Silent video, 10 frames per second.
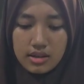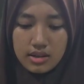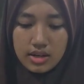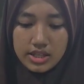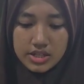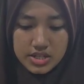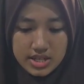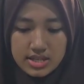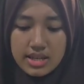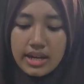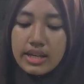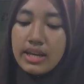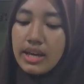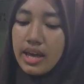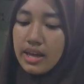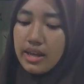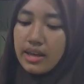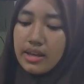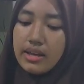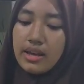literacy study,
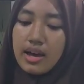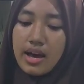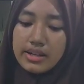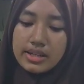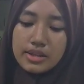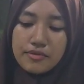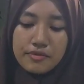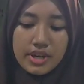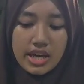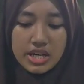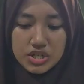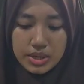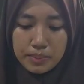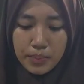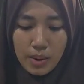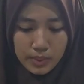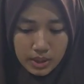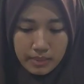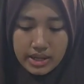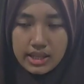identification
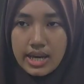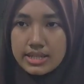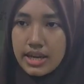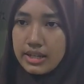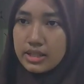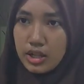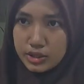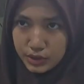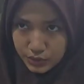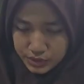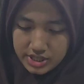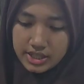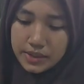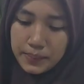problem, analyze, and conclusion.